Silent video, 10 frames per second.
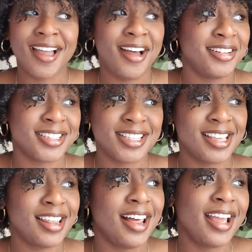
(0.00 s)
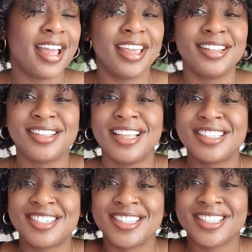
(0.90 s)
Honestly, like
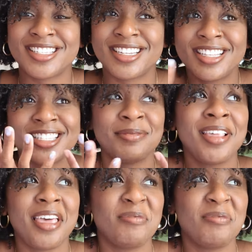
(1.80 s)
it's something